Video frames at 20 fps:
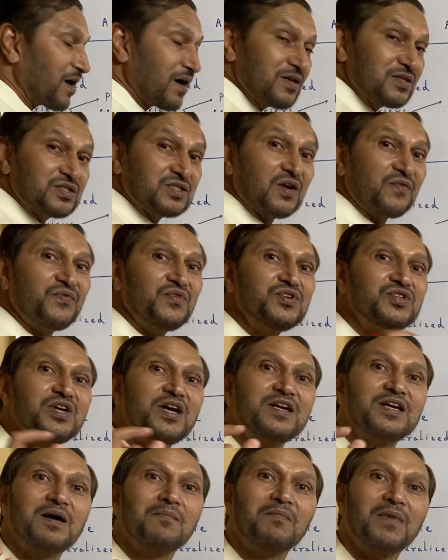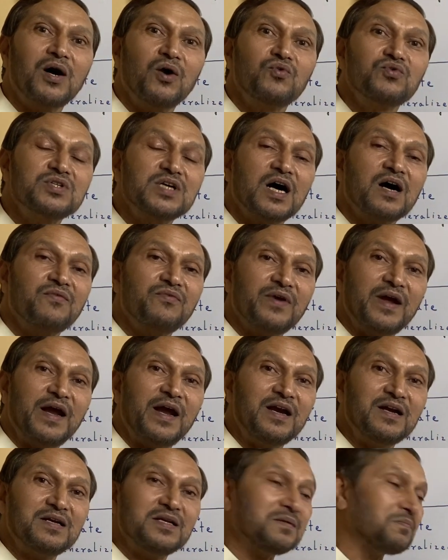sufficient amount of
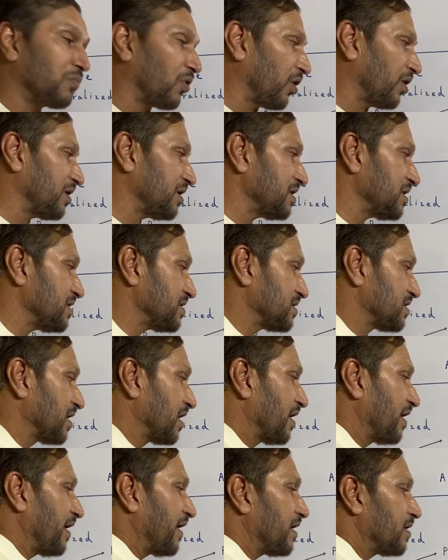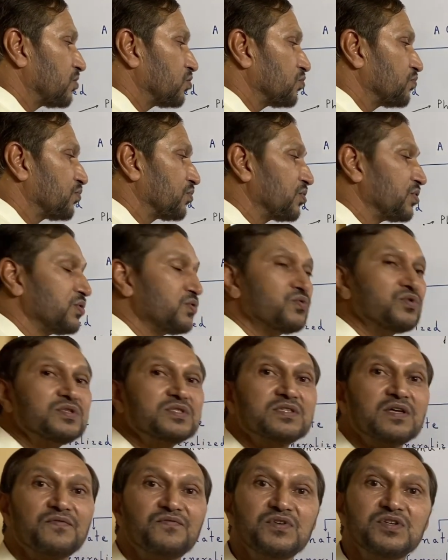antibodies and to produce
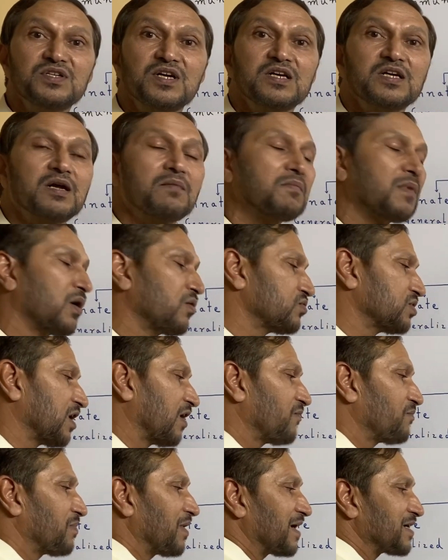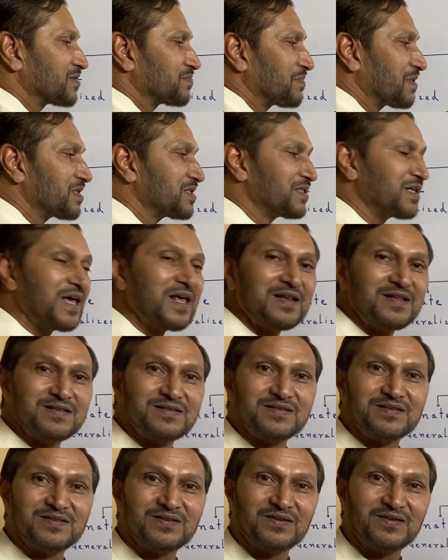sufficient amount of plasma
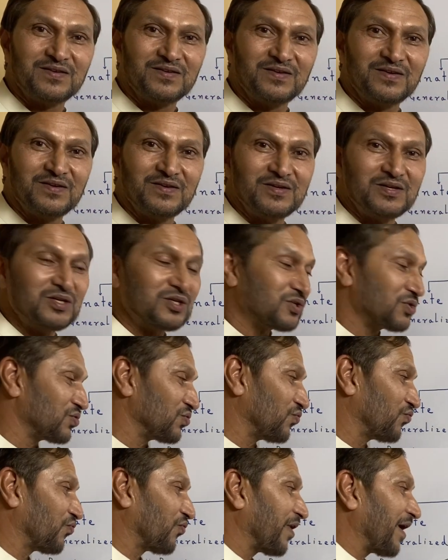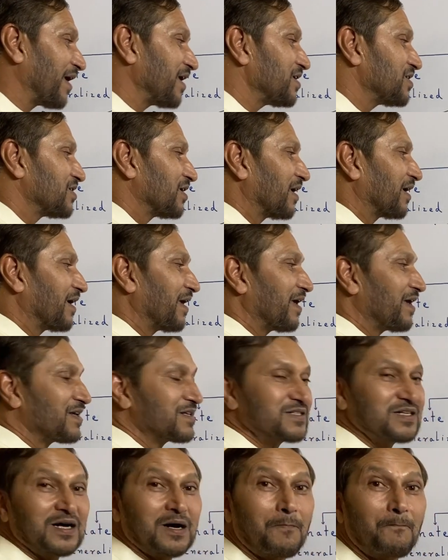cells to fight
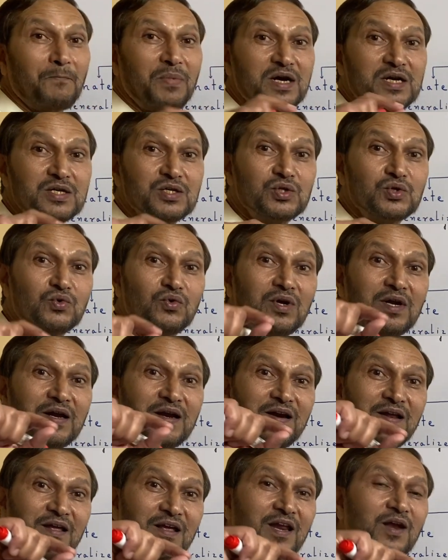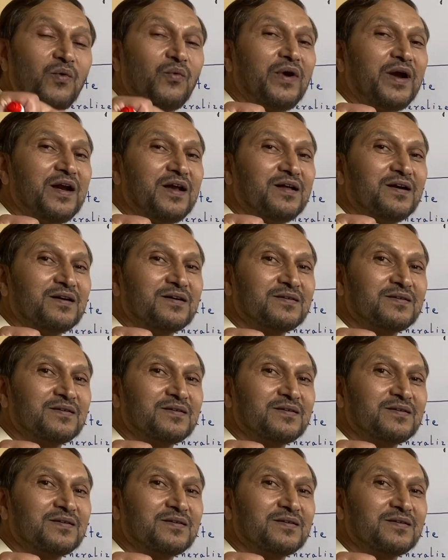against a particular invader.